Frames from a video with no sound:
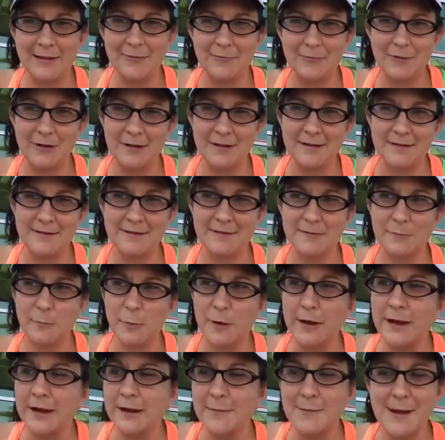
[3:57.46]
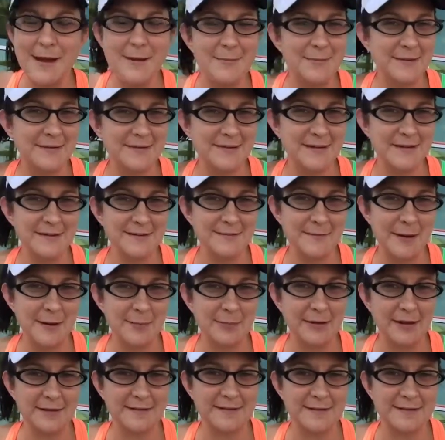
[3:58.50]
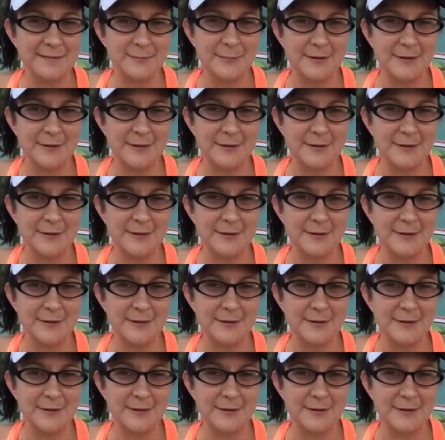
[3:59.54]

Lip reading: was working my business, my Plexus